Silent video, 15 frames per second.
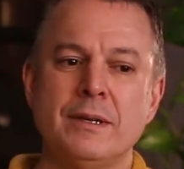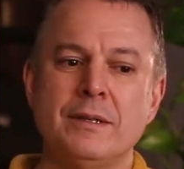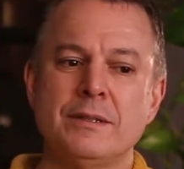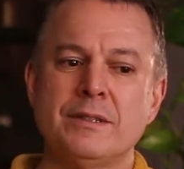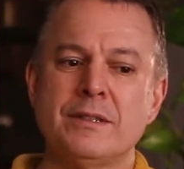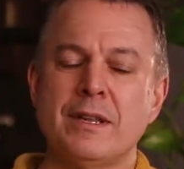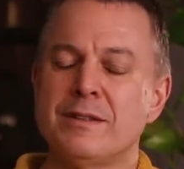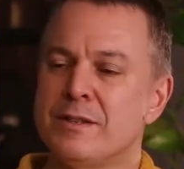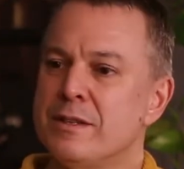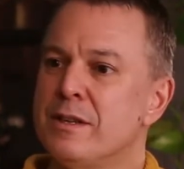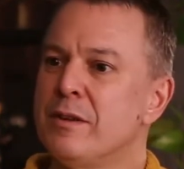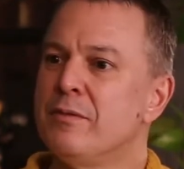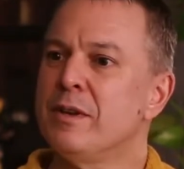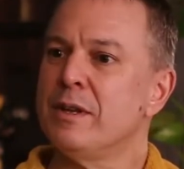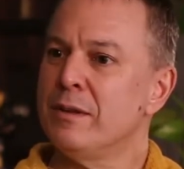
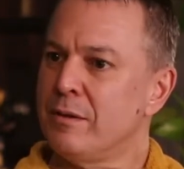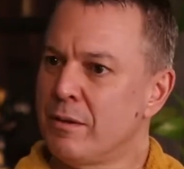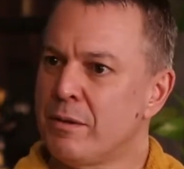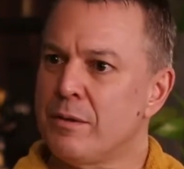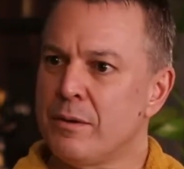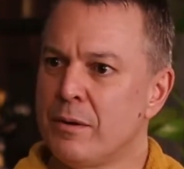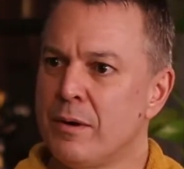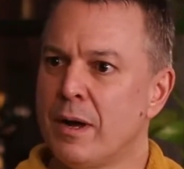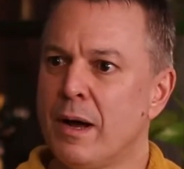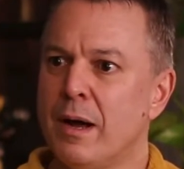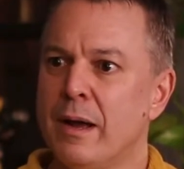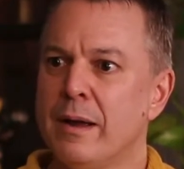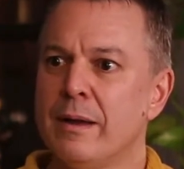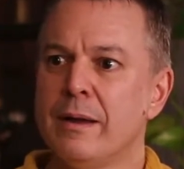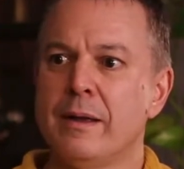sensitivity in the third
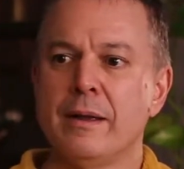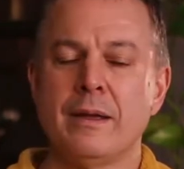eye,